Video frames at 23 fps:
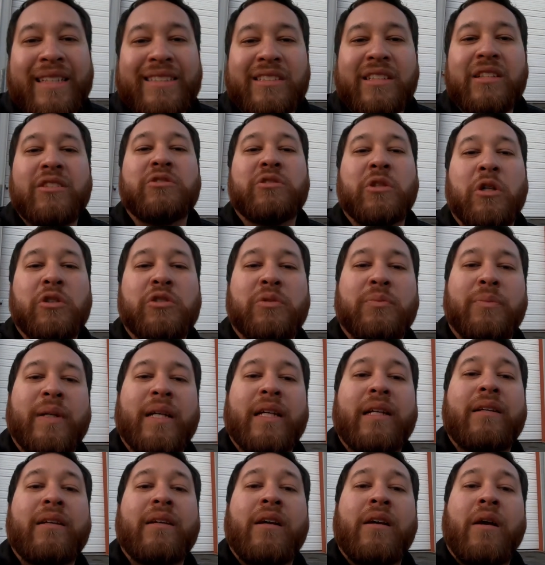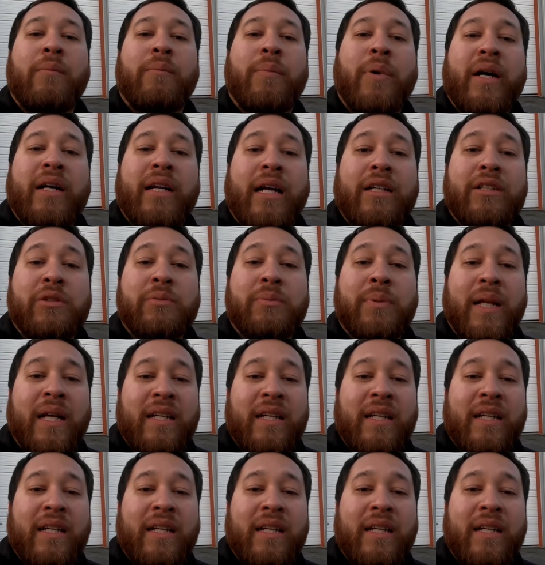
It still drones a bit, but I do